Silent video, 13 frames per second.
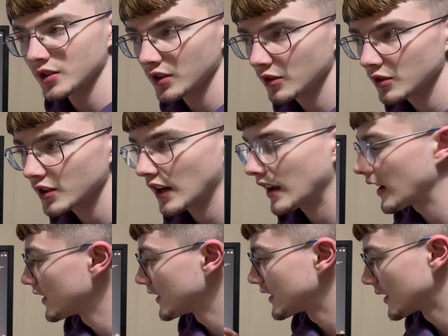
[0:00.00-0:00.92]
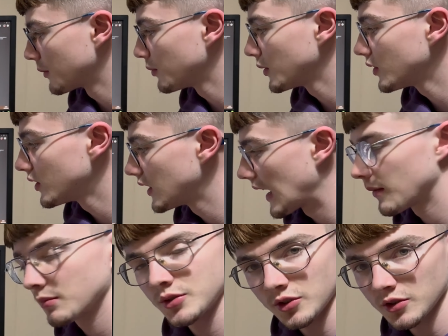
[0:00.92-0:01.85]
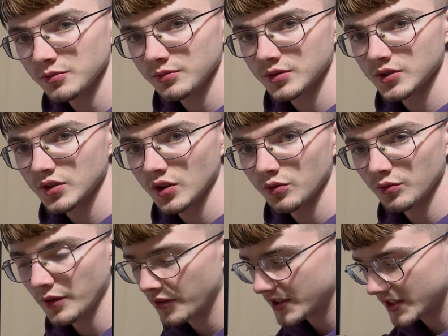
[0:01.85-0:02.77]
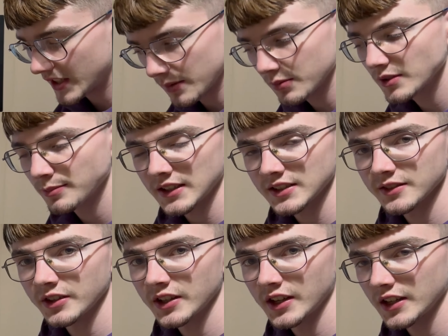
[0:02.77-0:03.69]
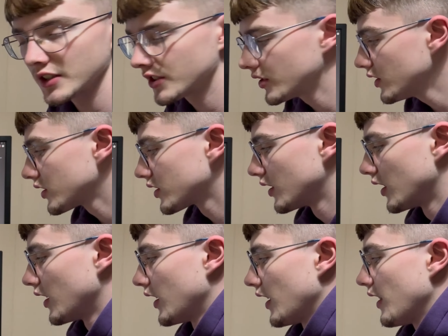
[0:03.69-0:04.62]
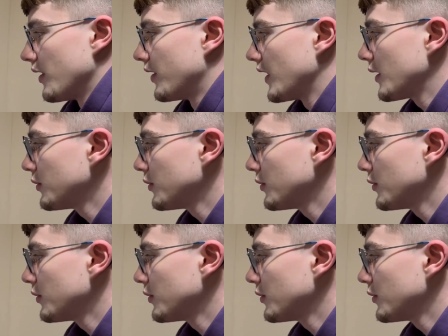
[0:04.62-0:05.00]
look at similar laptops with the same specifications, they